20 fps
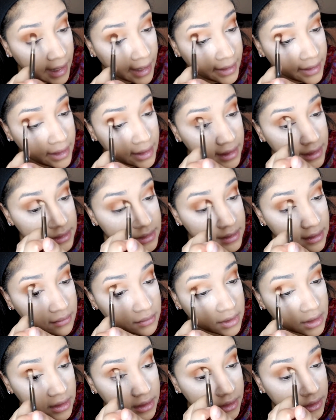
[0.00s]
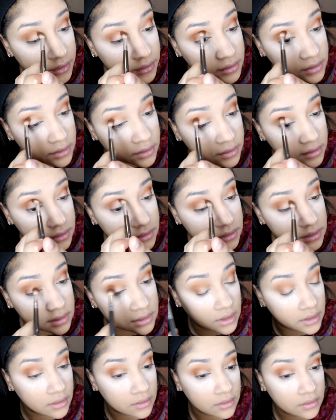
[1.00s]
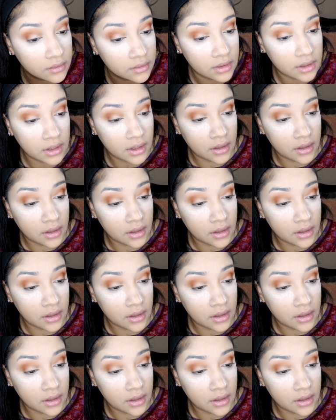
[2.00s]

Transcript: needed something neutral. So